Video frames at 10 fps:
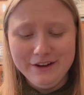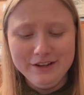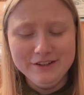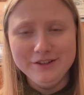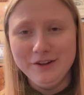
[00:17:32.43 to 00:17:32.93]
He
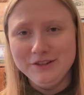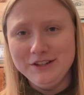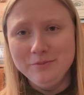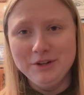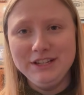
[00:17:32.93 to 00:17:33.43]
also goes into
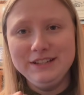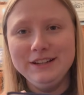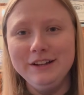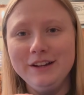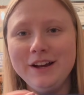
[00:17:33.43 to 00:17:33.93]
more
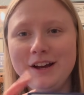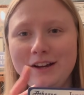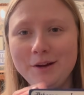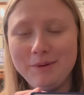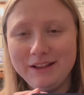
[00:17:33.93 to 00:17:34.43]
detail
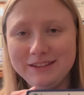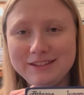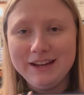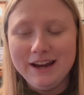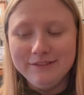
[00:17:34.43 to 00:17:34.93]
about this
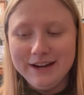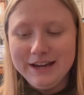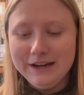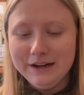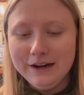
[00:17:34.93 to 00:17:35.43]
guy right
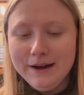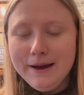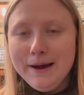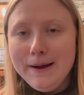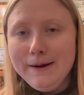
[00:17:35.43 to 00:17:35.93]
here.
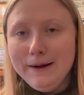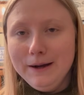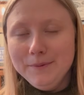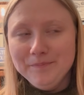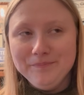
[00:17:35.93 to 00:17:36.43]

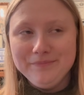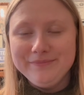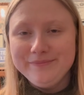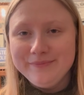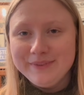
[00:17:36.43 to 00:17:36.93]
So
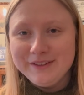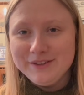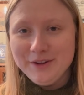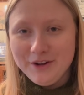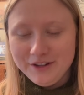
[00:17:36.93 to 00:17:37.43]

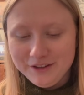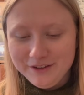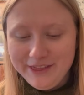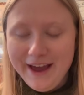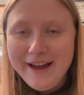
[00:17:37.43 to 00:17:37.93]
I'll include
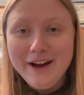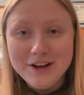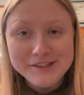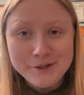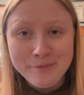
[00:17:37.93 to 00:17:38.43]
that.
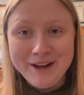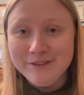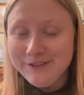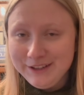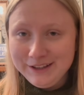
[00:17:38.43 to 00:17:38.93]
Also, my
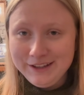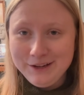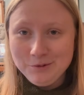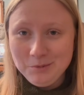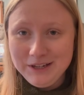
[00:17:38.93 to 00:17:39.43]
affiliate link
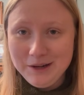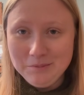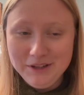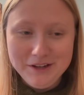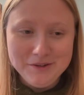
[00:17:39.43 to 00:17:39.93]
will be down
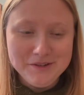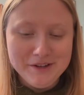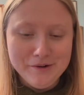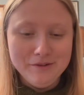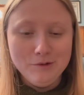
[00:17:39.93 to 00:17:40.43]
below,
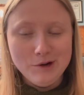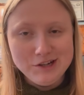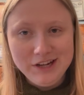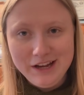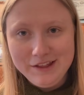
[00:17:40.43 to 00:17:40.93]
so if you want to
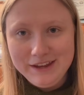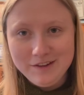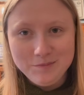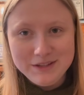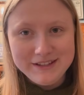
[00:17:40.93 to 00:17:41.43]
check out the
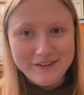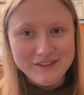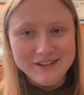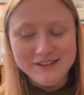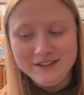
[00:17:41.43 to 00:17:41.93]

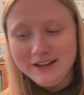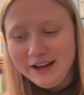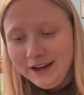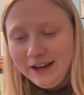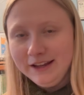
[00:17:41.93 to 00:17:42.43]
FP7s
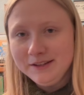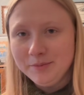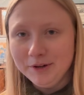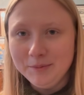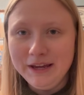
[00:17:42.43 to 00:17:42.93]
and
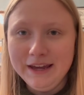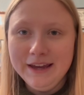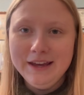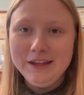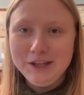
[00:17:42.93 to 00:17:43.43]
support me,
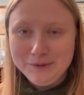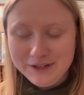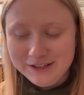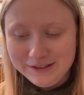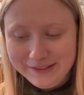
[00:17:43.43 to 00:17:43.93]
you can
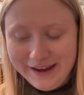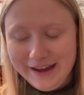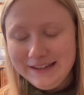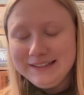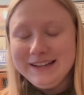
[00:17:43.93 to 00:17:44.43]
do
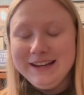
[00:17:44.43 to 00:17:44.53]
that.